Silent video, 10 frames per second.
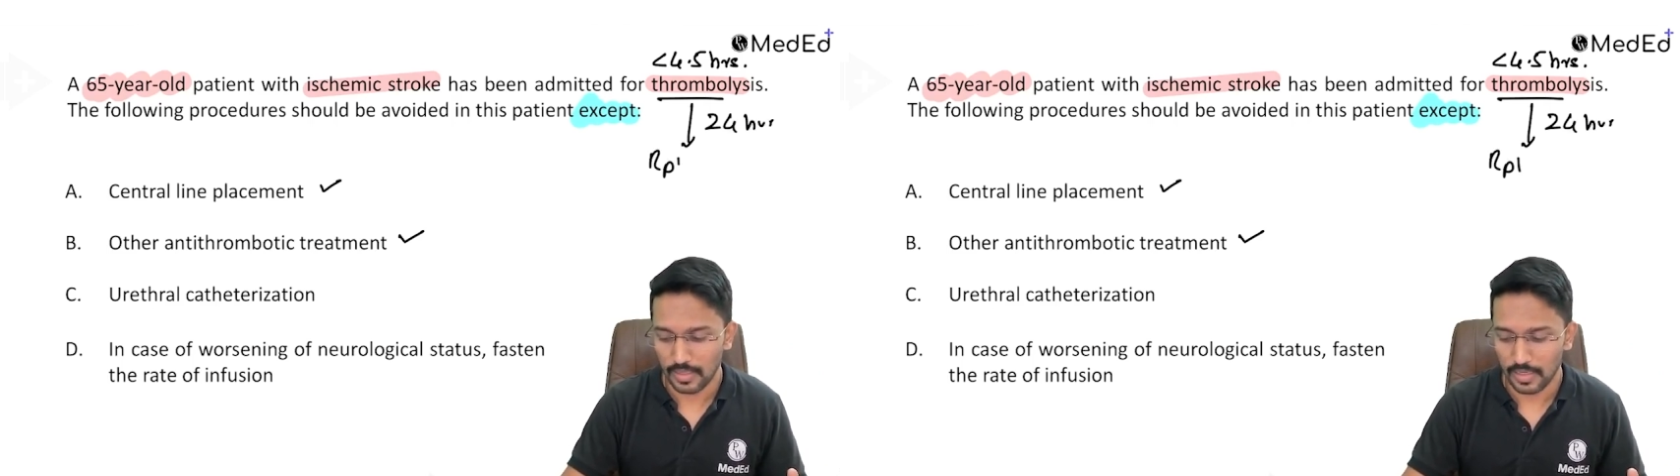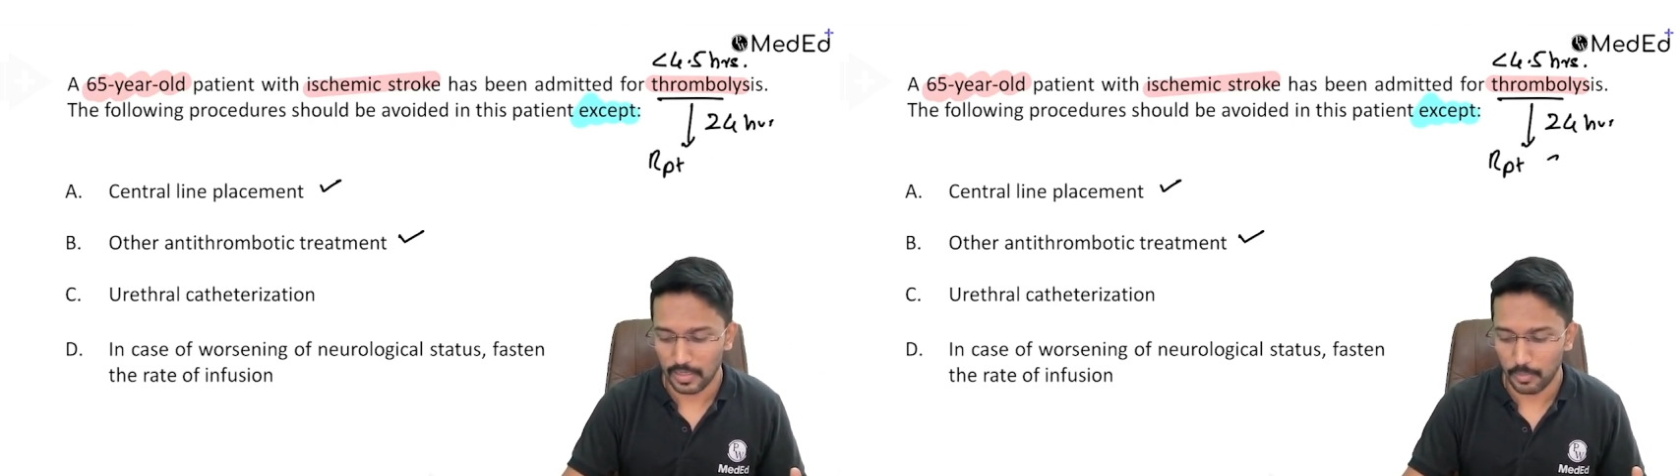
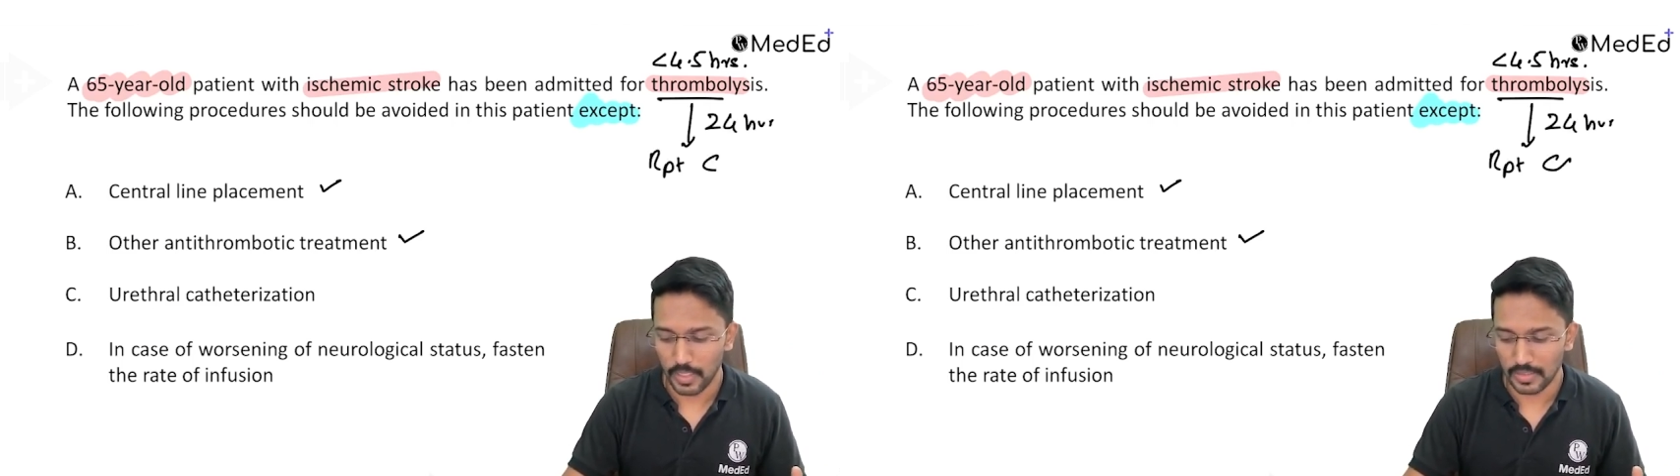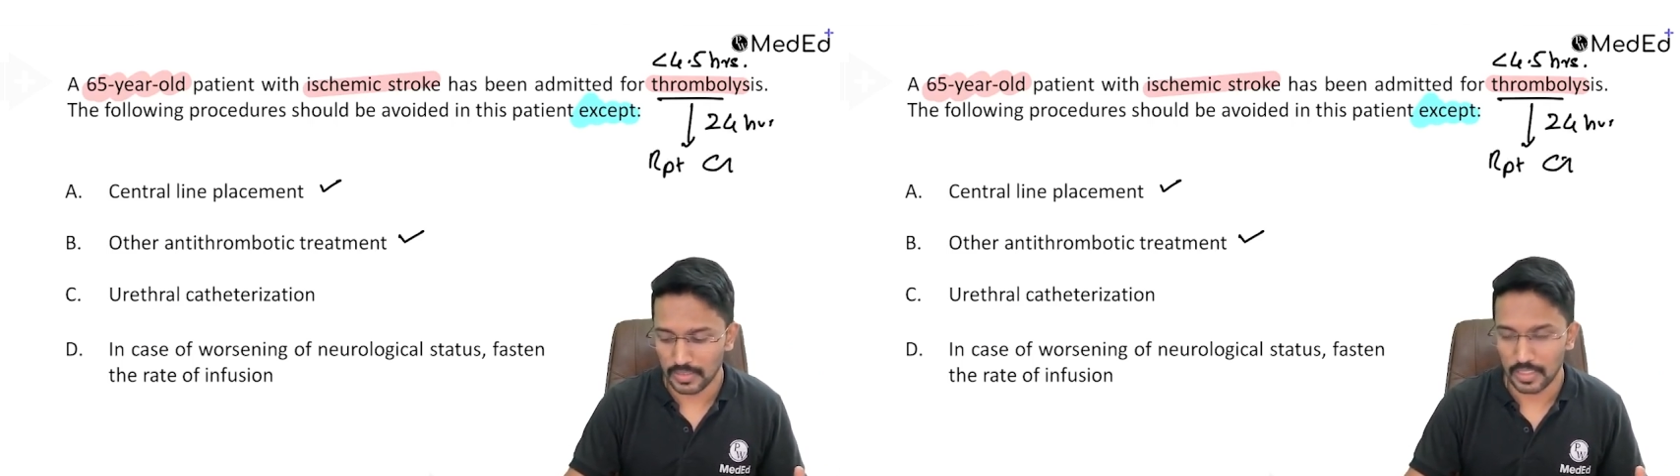
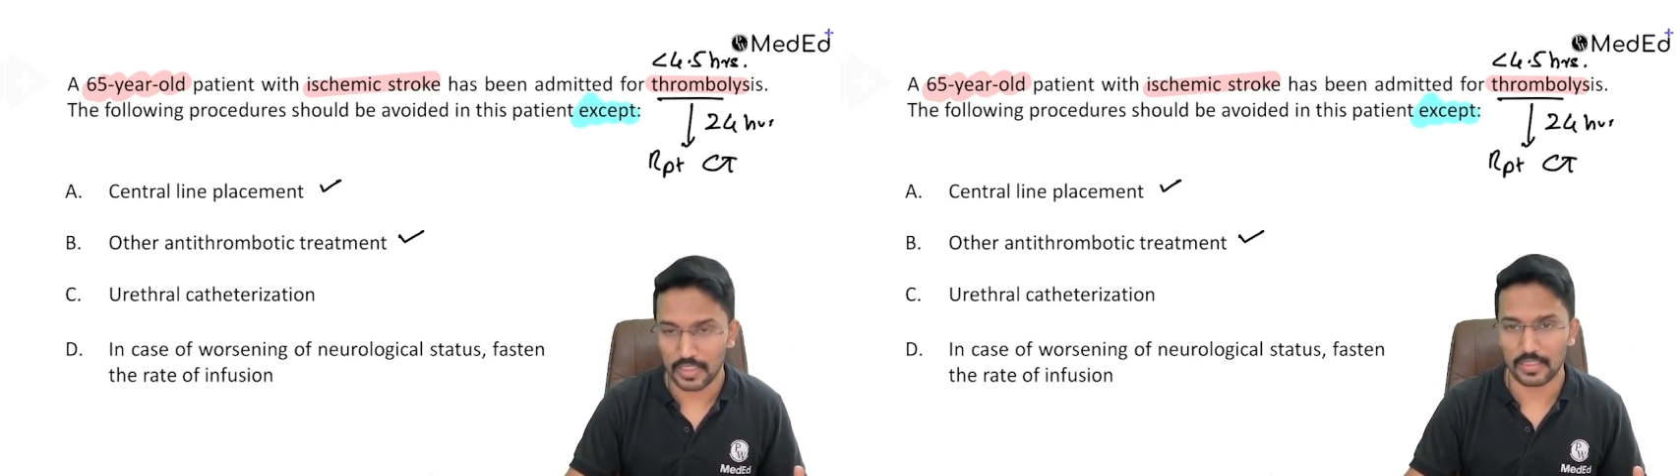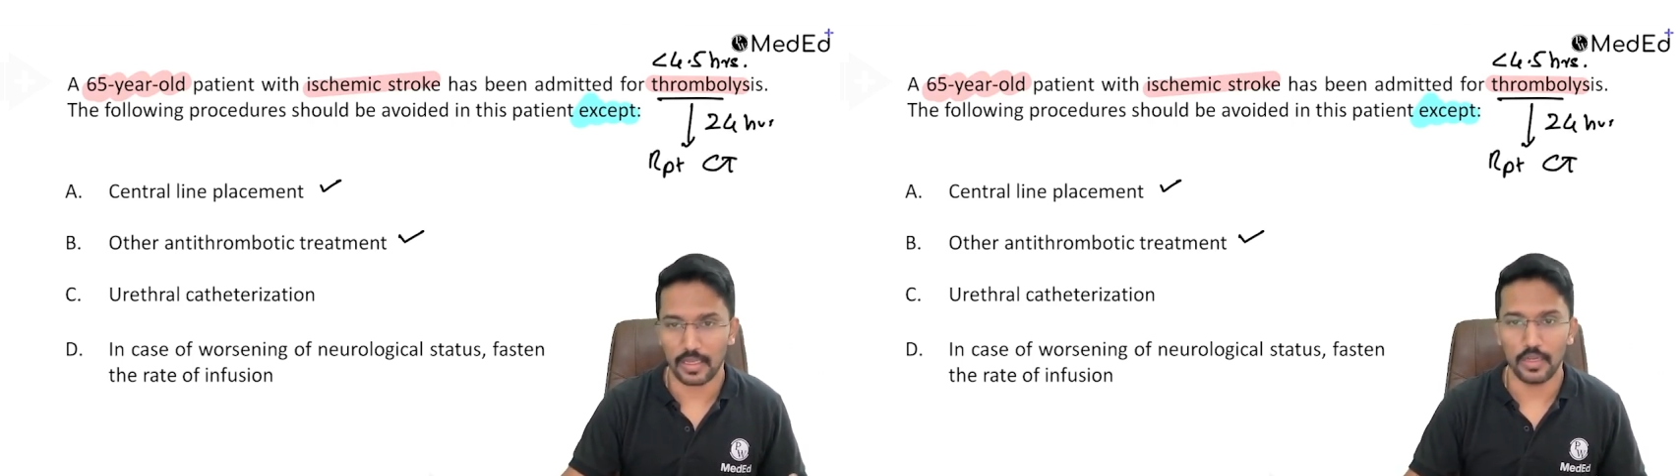repeat
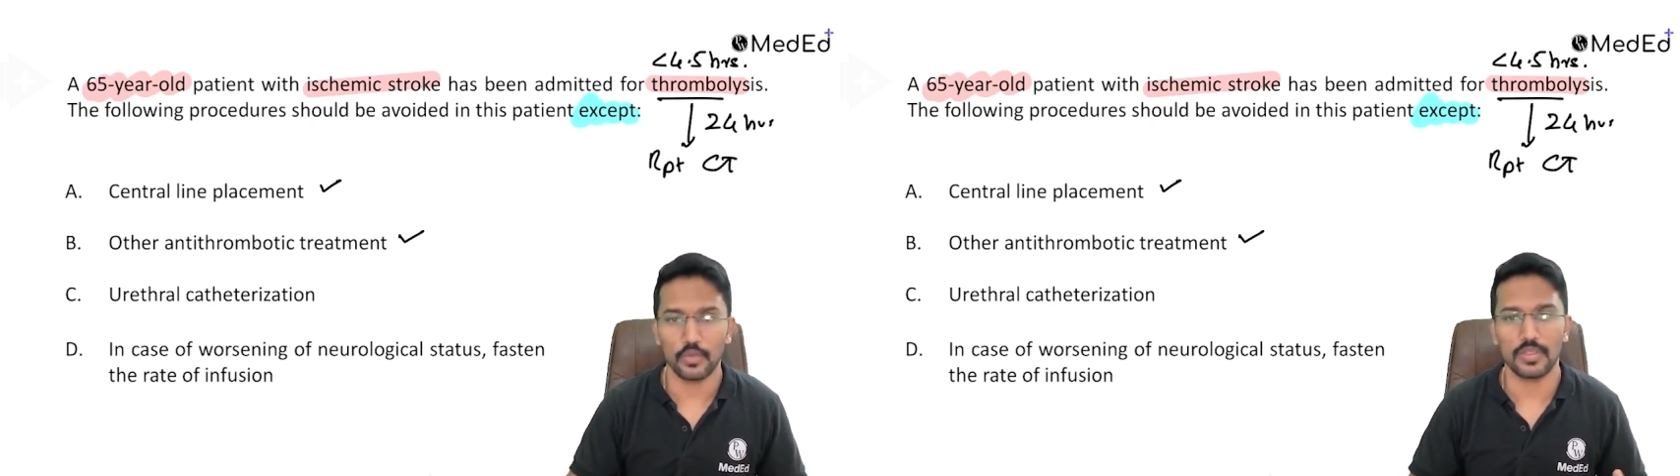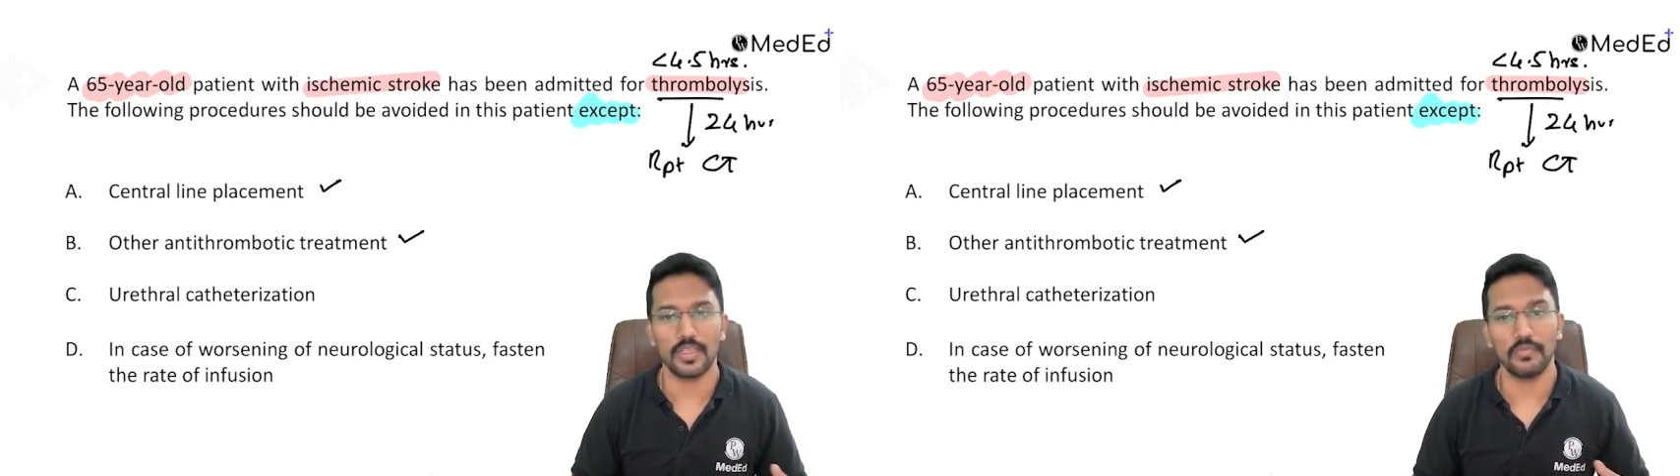CT scan
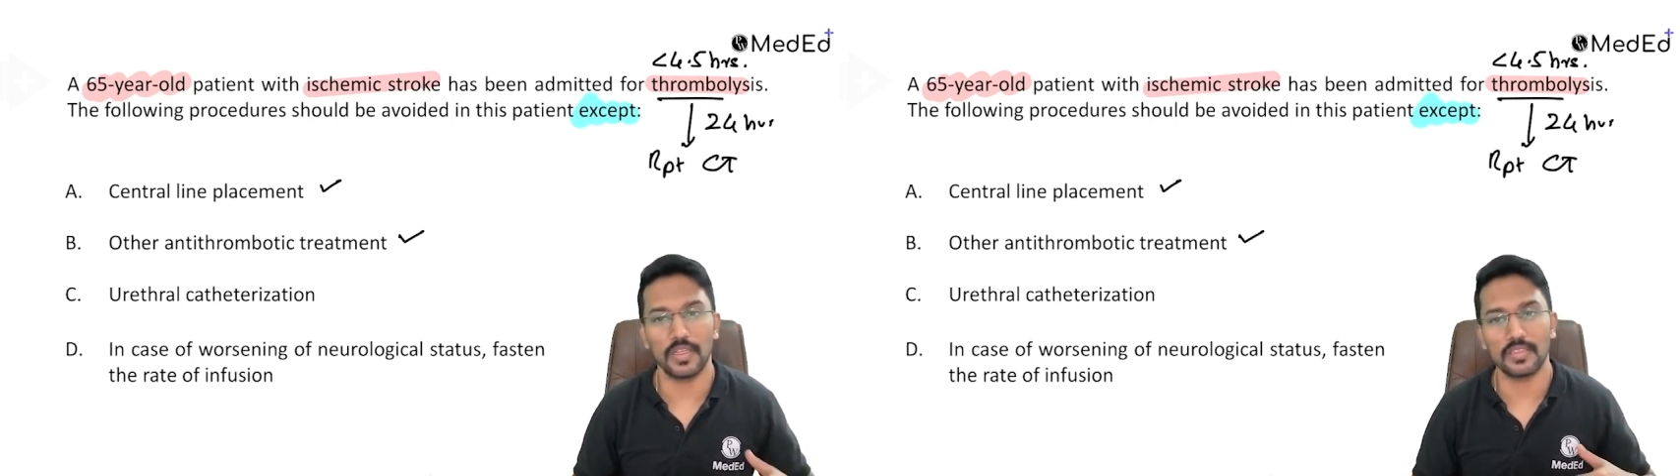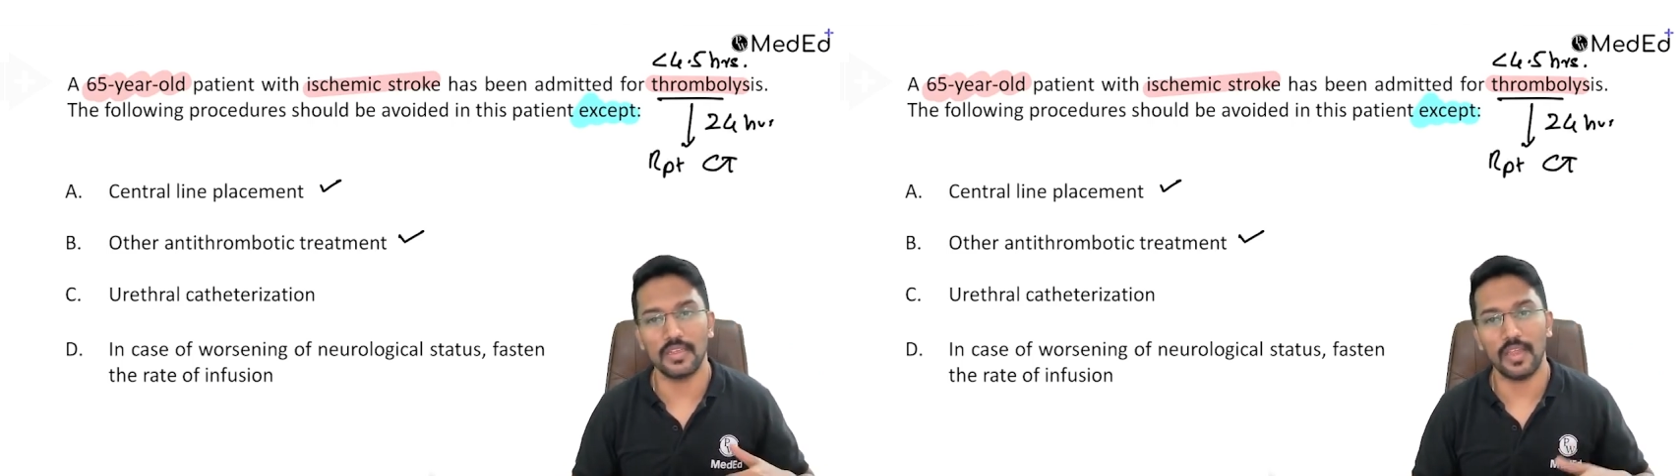to see if
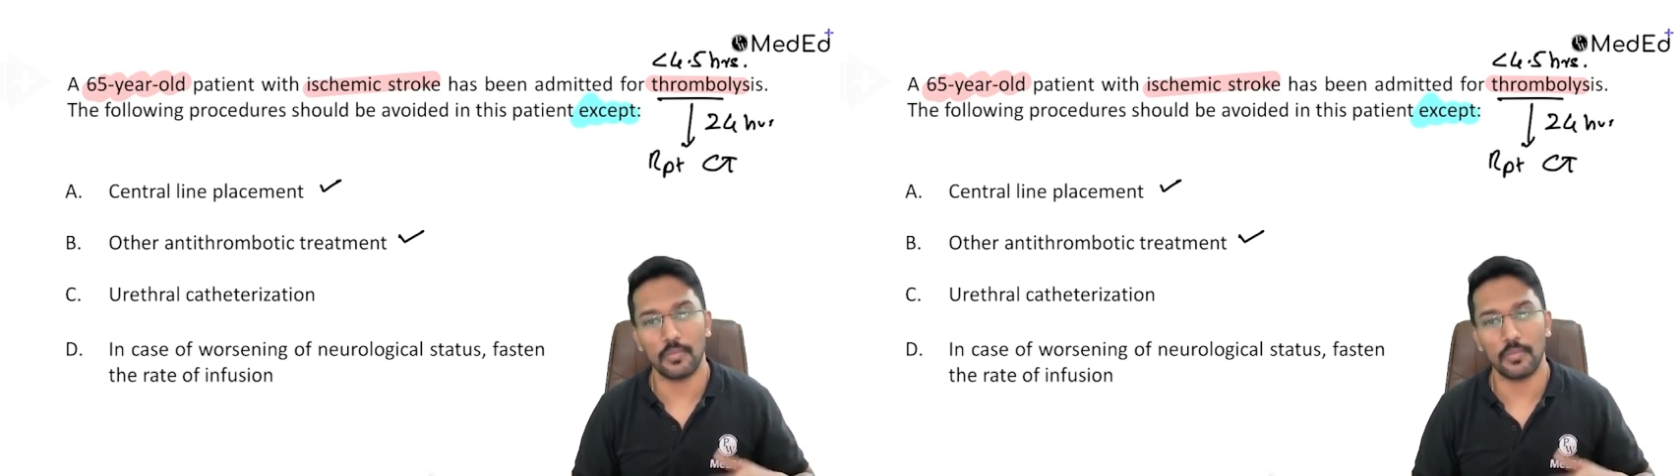there is any